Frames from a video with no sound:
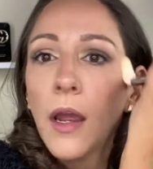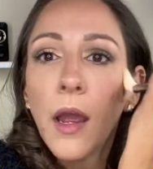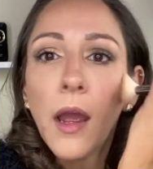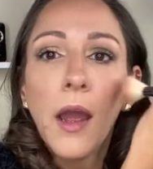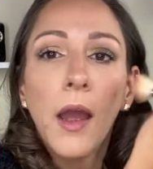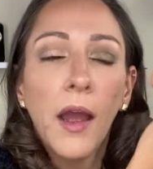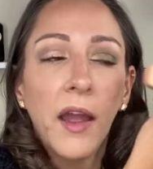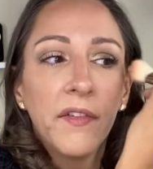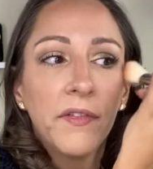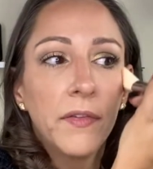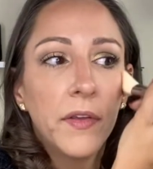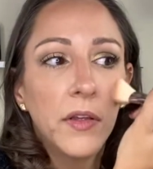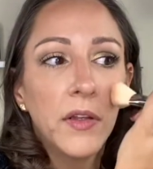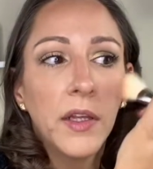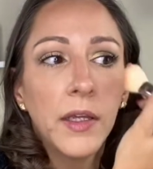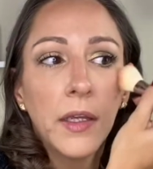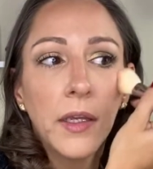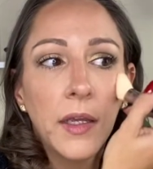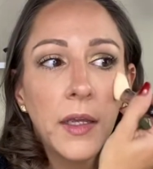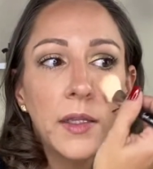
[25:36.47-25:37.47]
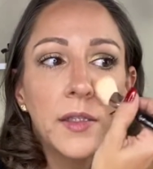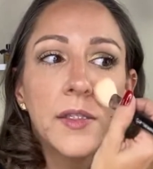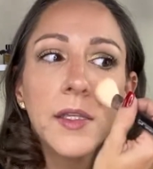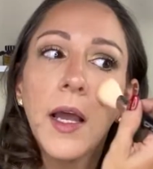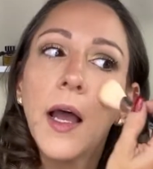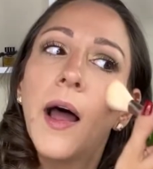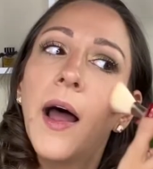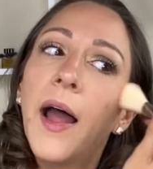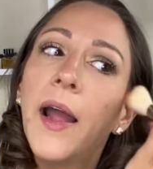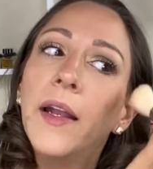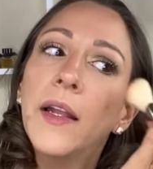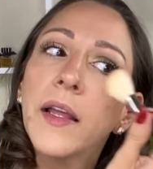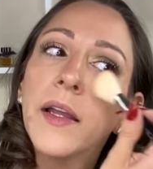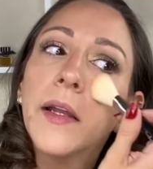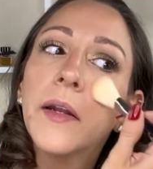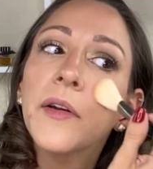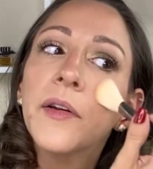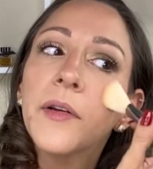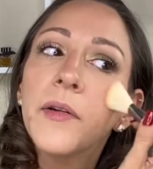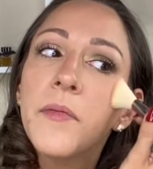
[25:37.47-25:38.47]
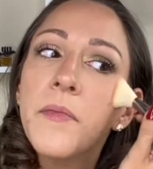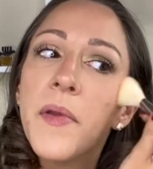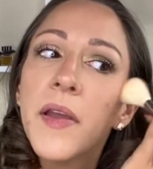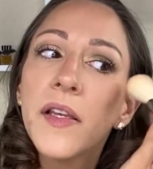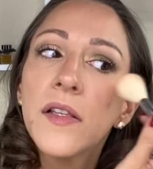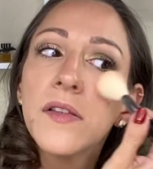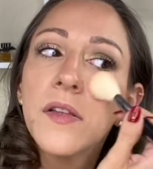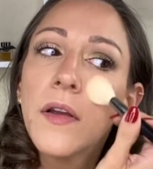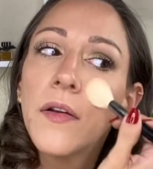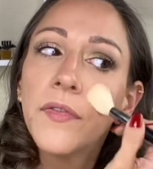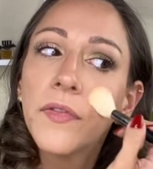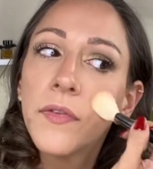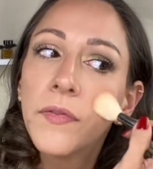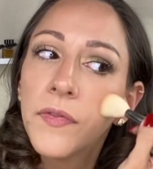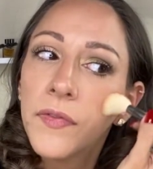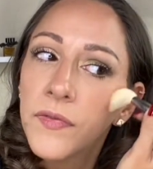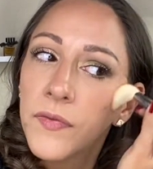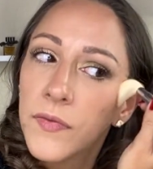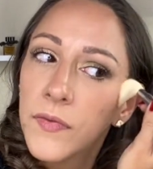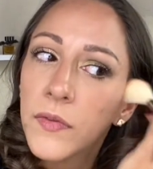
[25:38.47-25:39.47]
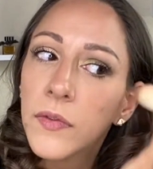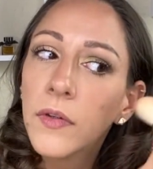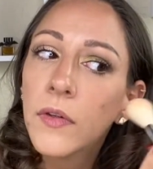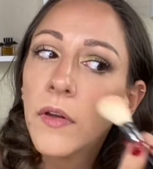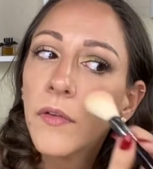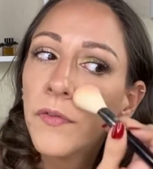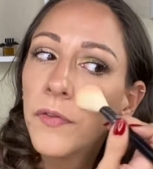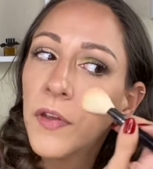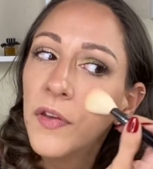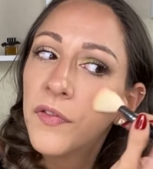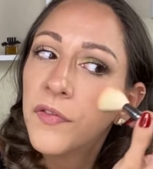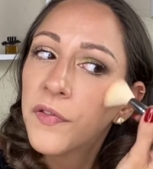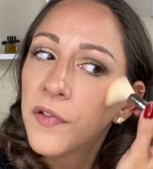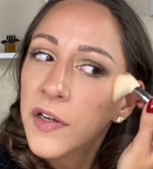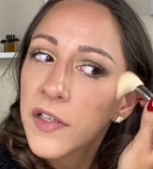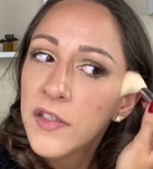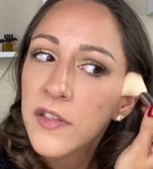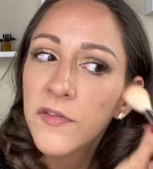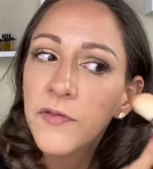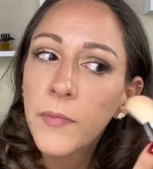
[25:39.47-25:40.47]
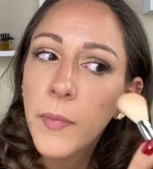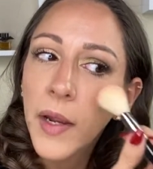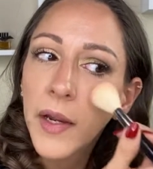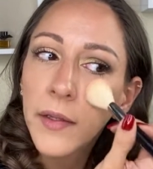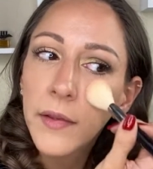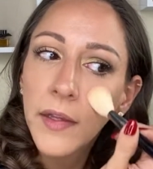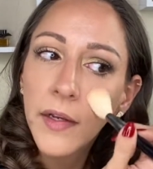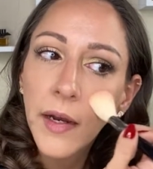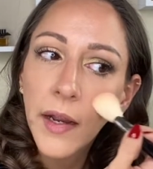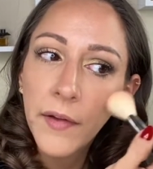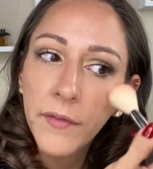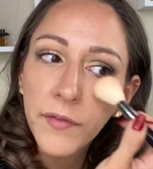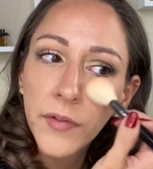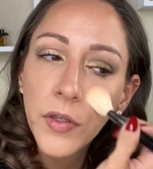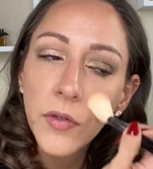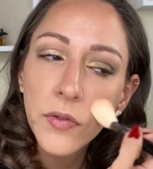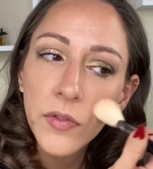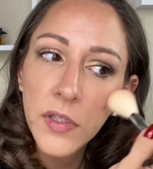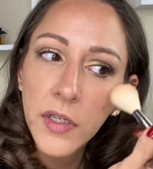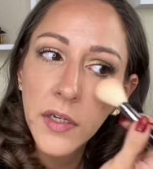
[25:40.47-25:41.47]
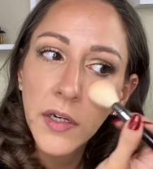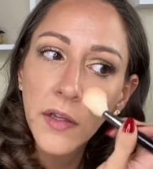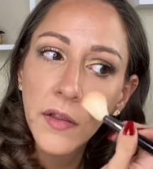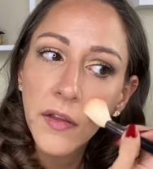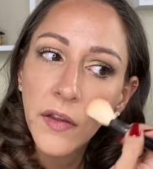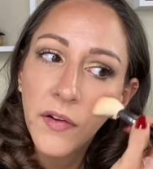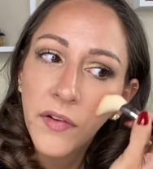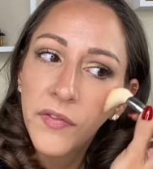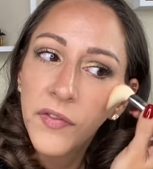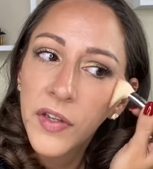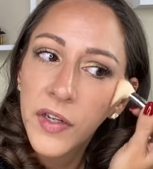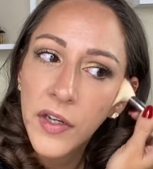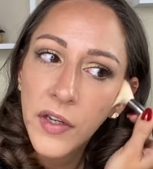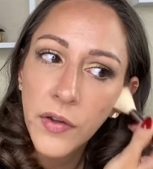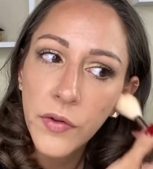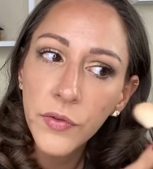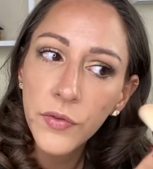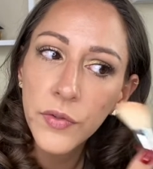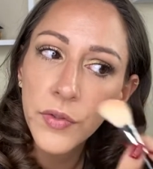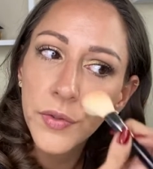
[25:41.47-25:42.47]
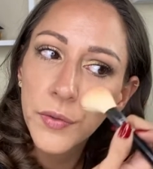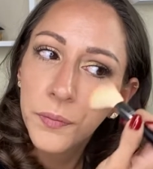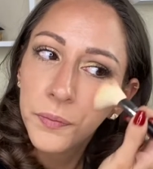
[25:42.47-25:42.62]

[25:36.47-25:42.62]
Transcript: I feel like it's a highlighter based off of a few friends of mine that have used it in their videos.